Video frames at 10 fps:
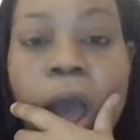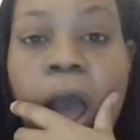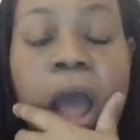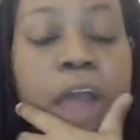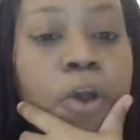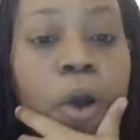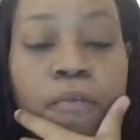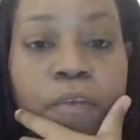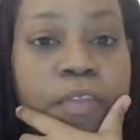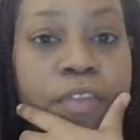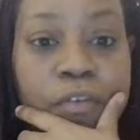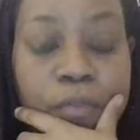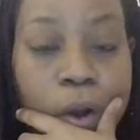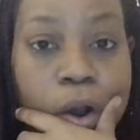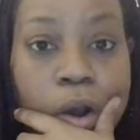I know I read this
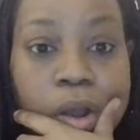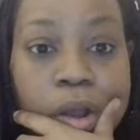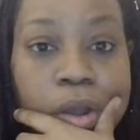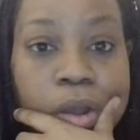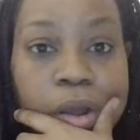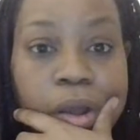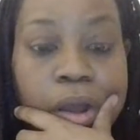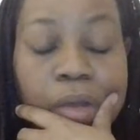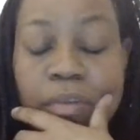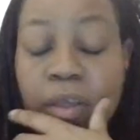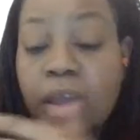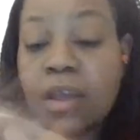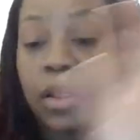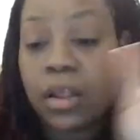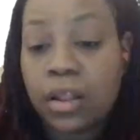wrong. I was
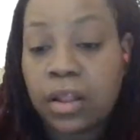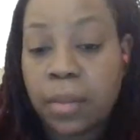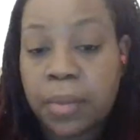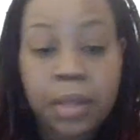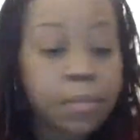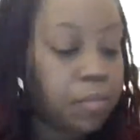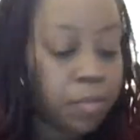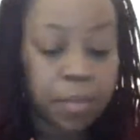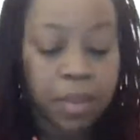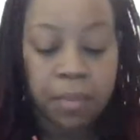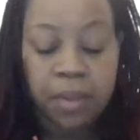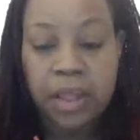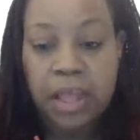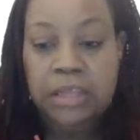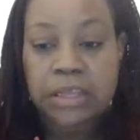like, let me get my
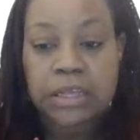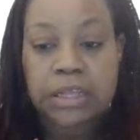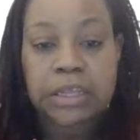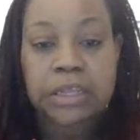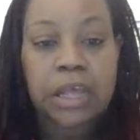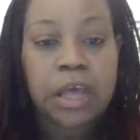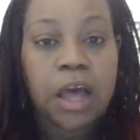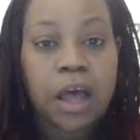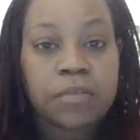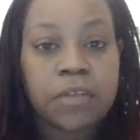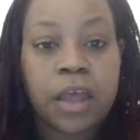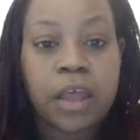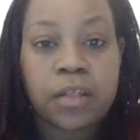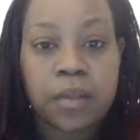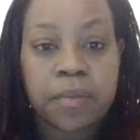glasses. I was
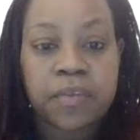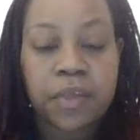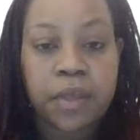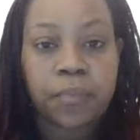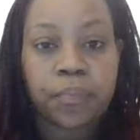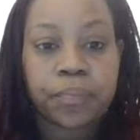like, let me see.